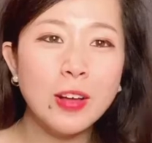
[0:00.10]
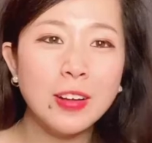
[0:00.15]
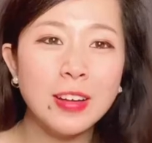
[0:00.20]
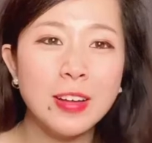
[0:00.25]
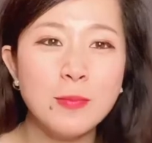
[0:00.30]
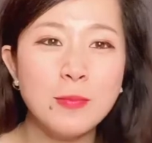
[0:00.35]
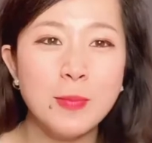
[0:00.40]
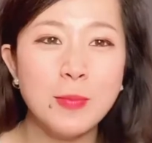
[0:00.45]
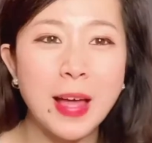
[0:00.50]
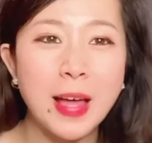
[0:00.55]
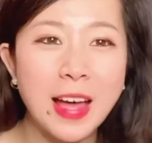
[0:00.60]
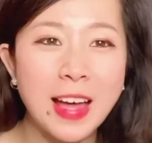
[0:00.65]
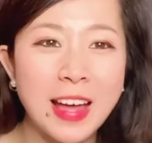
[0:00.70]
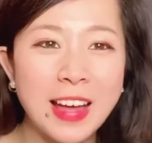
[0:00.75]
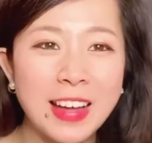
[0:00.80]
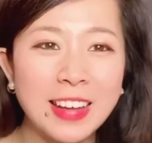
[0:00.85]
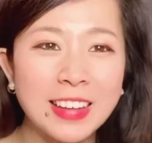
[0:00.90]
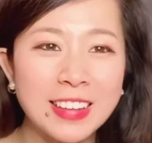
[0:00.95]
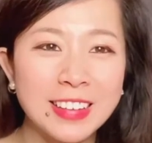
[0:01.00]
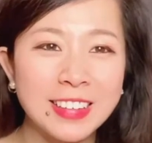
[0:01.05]

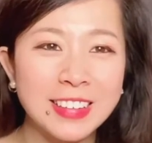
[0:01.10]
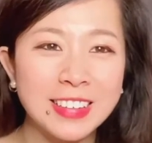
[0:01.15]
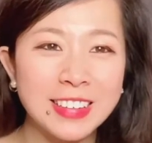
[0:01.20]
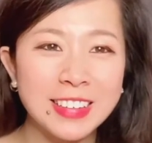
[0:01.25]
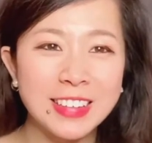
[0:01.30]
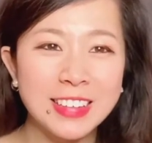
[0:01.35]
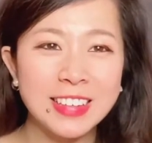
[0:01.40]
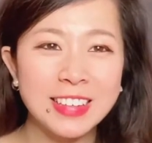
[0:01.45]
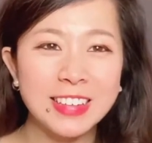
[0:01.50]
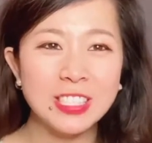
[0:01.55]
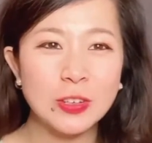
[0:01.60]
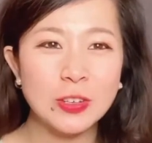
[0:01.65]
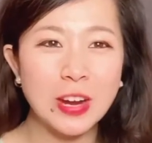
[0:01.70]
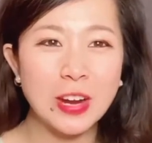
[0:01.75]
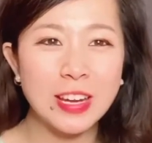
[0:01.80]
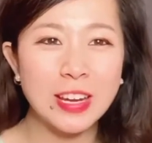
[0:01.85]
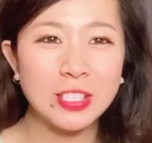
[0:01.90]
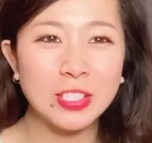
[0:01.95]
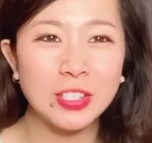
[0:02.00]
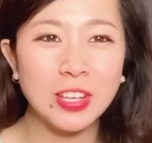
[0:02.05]
back.
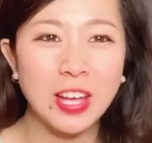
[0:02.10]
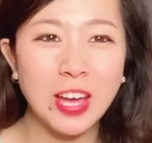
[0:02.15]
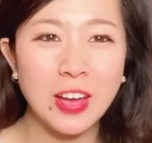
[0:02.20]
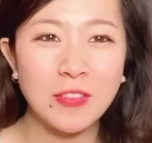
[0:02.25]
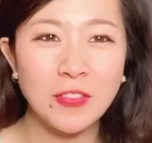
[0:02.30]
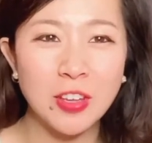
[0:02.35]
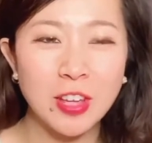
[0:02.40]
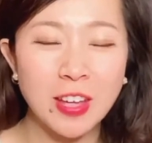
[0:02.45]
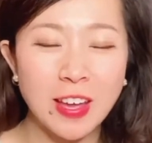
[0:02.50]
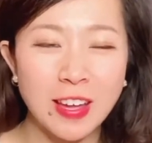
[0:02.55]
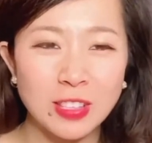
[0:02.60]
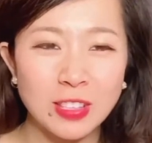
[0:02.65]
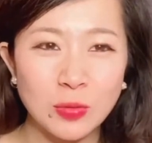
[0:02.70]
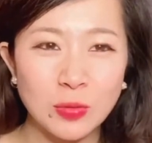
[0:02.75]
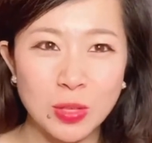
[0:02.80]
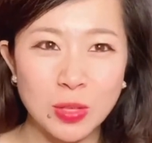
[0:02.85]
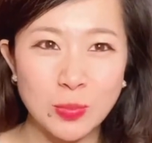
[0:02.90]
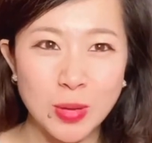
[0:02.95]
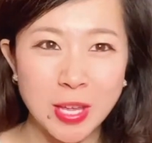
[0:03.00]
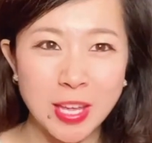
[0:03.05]
Great to have you guys
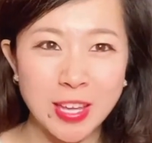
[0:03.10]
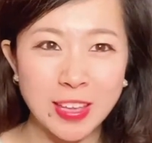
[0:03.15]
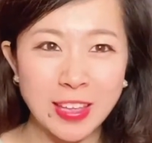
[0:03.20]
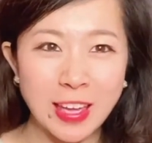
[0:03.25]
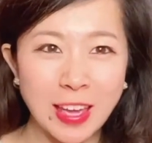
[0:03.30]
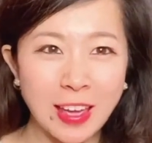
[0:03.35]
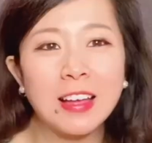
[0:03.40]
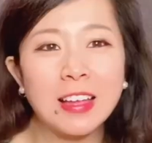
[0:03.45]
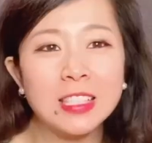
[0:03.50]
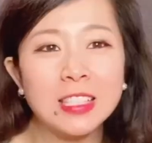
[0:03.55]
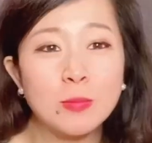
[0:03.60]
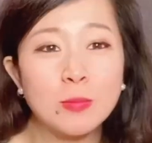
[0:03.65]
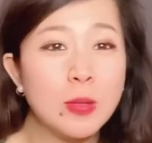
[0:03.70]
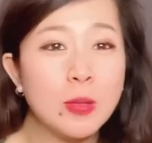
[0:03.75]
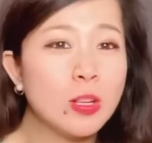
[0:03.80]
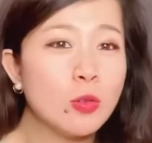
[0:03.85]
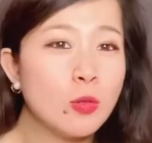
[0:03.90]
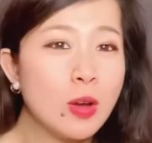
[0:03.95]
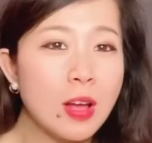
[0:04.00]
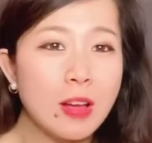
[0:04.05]
with me again. It's
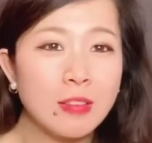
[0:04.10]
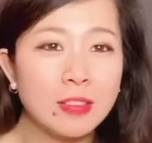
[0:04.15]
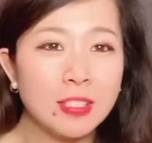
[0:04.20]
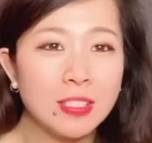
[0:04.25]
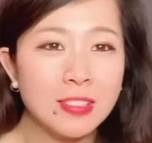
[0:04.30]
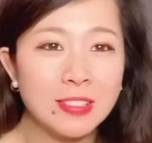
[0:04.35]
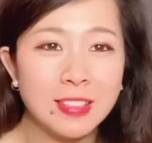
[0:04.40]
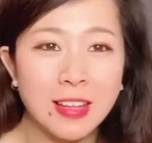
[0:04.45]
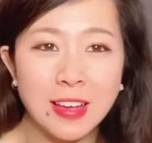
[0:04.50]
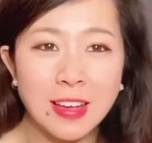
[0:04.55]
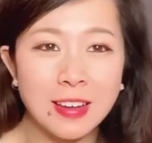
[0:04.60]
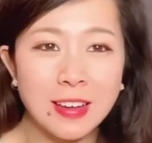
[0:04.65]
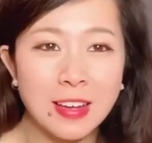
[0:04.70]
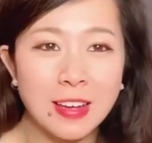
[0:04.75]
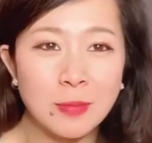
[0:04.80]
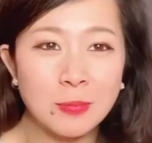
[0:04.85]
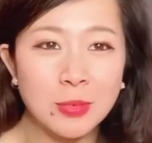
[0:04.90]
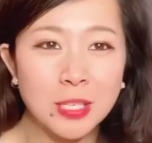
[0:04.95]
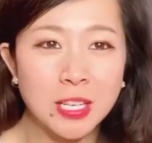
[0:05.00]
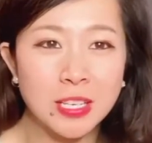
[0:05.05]
been a while since I
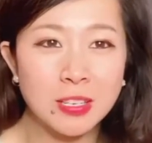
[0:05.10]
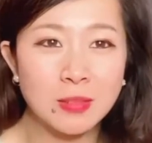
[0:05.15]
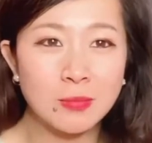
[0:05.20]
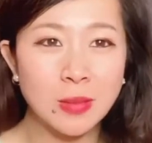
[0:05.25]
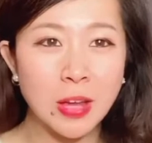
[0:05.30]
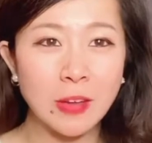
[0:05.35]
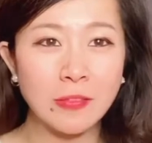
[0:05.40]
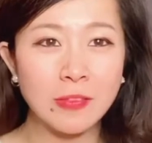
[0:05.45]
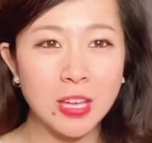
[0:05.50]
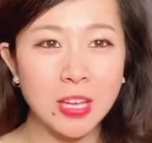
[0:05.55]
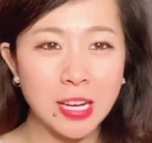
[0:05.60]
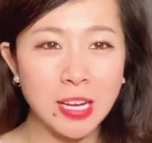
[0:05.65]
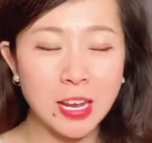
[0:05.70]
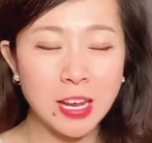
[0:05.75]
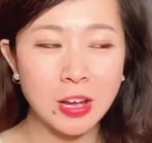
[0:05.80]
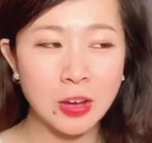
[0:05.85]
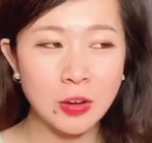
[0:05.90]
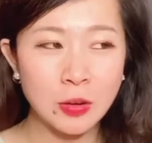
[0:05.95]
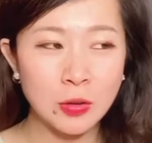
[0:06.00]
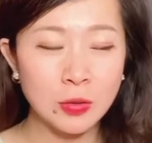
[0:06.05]
updated my
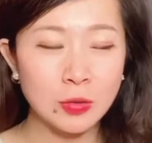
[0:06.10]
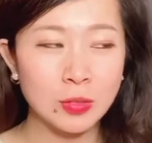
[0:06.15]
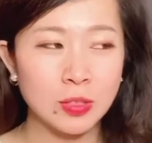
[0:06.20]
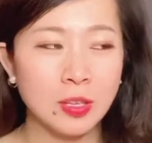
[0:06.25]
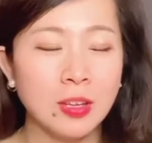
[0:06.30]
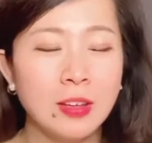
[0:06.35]
videos.